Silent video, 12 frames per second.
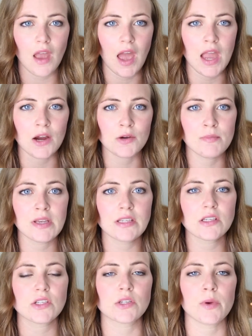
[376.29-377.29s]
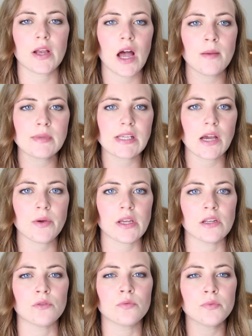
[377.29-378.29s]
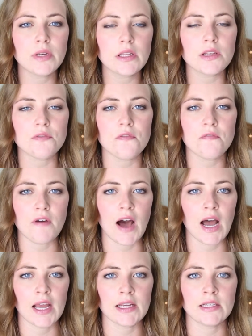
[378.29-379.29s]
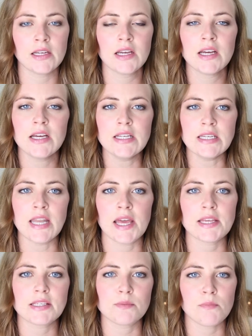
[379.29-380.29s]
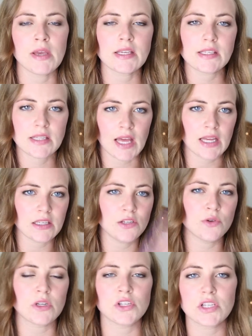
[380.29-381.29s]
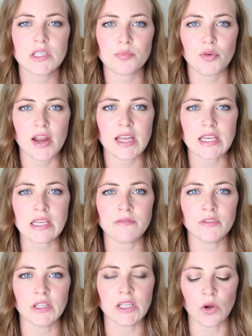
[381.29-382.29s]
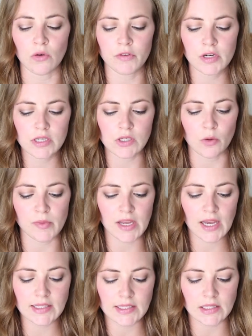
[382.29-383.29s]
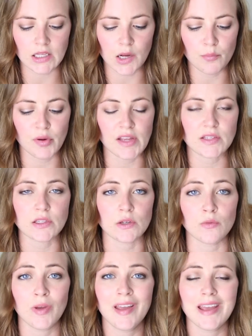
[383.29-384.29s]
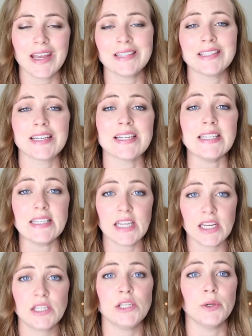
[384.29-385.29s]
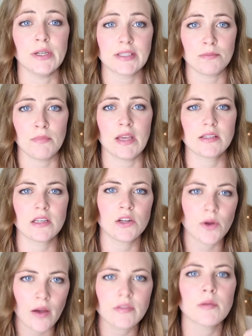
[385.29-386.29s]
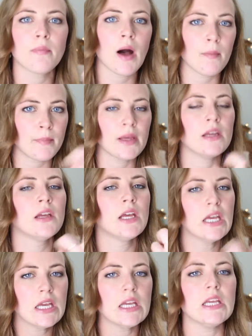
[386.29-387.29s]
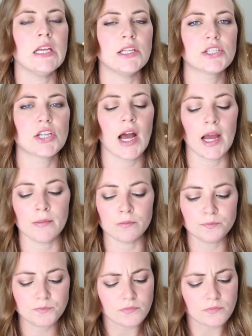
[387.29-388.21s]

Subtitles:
air mist, so it comes out in a really fine, nice mist that you can just spray evenly over. So because it's in the compressed tube, it's a continuous mist. You don't have to pump it each time.